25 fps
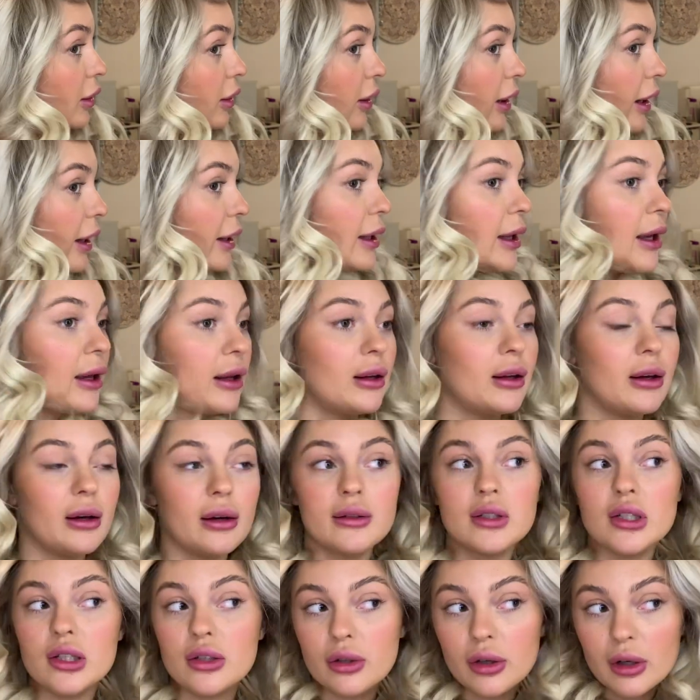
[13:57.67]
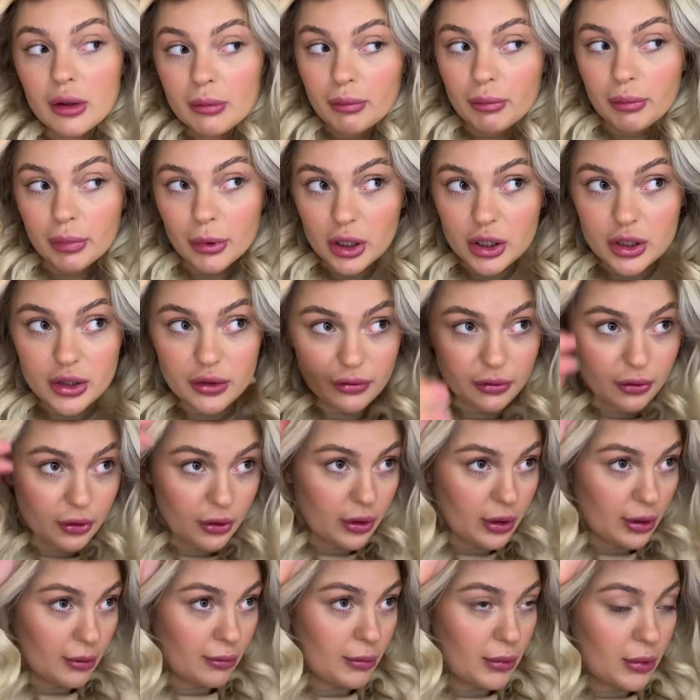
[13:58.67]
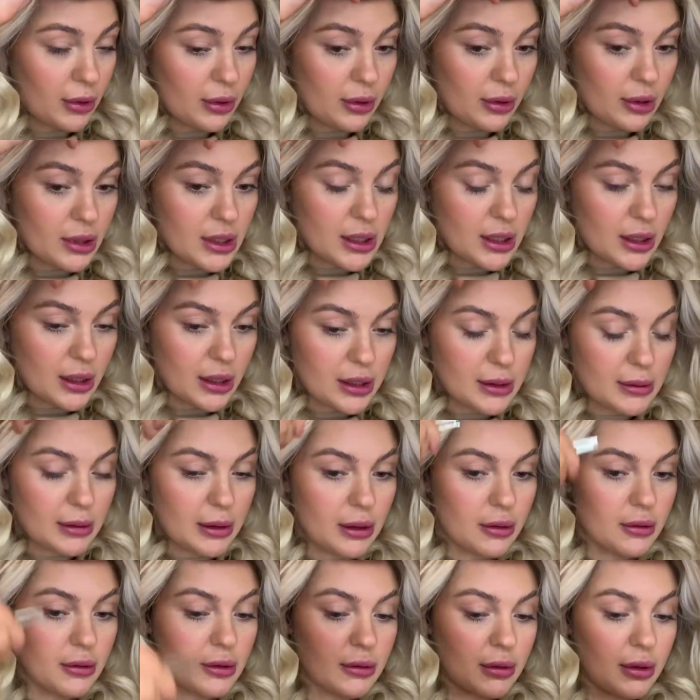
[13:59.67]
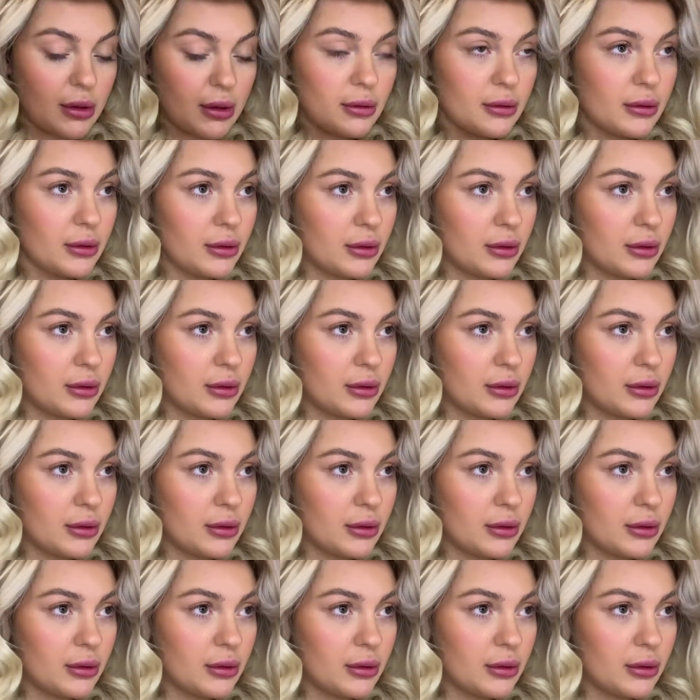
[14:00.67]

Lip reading: and then I just got to brush through them. I'll take this out as well.